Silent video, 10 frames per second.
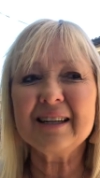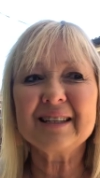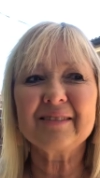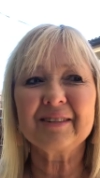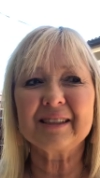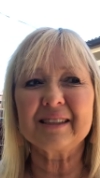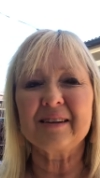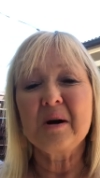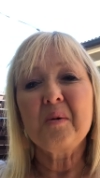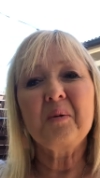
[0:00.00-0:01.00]
case of
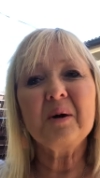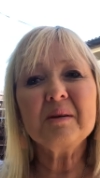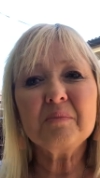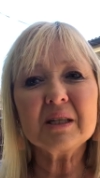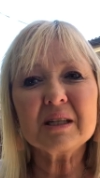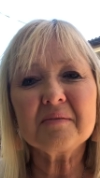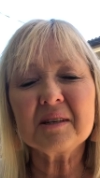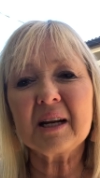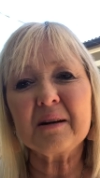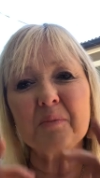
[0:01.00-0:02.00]
why you'd be
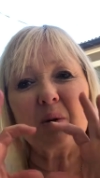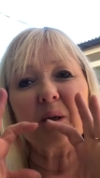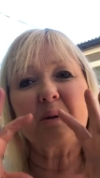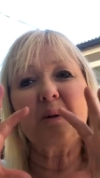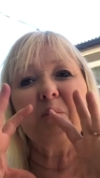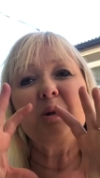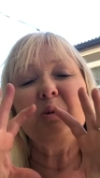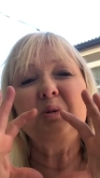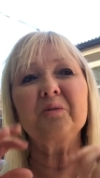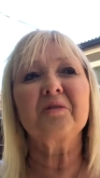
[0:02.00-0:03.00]
intimidated by a, a
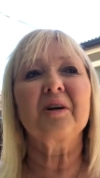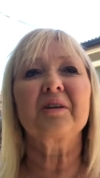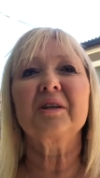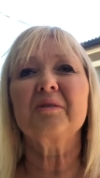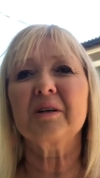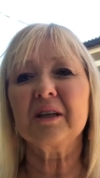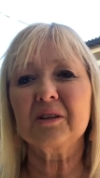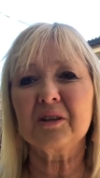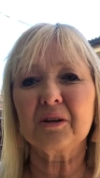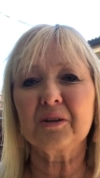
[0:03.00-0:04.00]
balloon floating around.
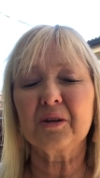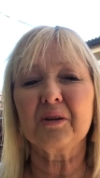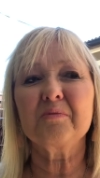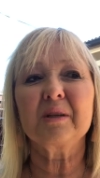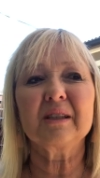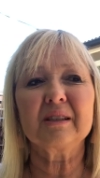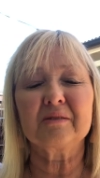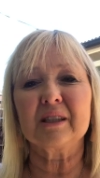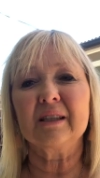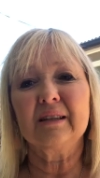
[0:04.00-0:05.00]
I don't know, but
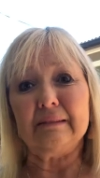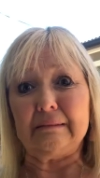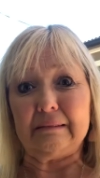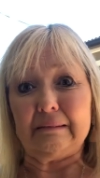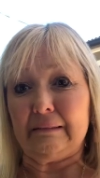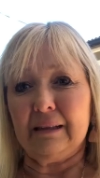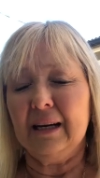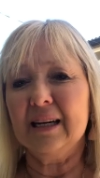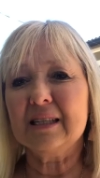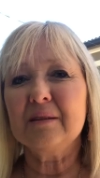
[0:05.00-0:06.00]
anyway.
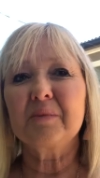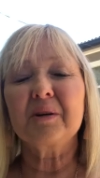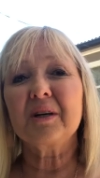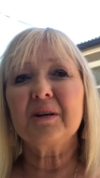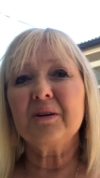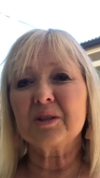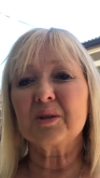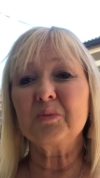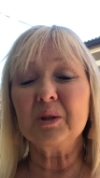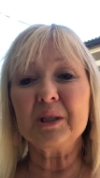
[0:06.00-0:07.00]
Hasn't America got
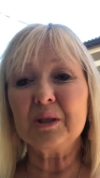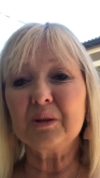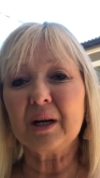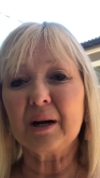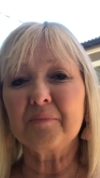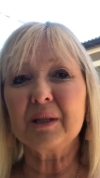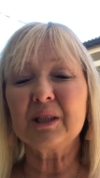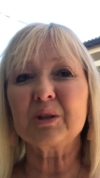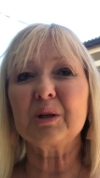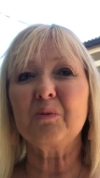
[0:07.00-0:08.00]
some really good uh,
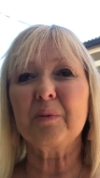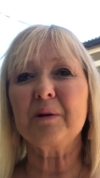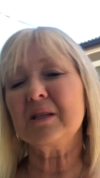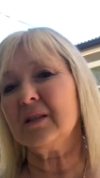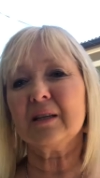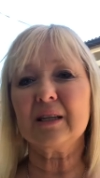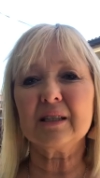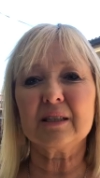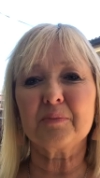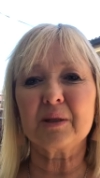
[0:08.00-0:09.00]
military weapons and
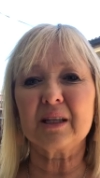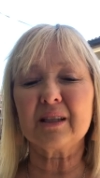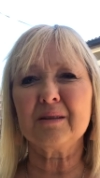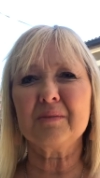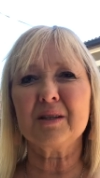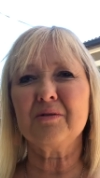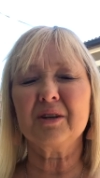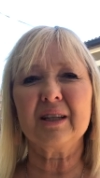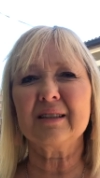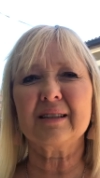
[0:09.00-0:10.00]
things to protect themselves
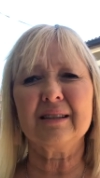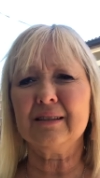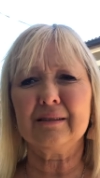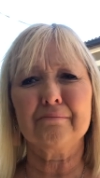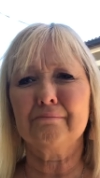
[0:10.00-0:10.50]
against this?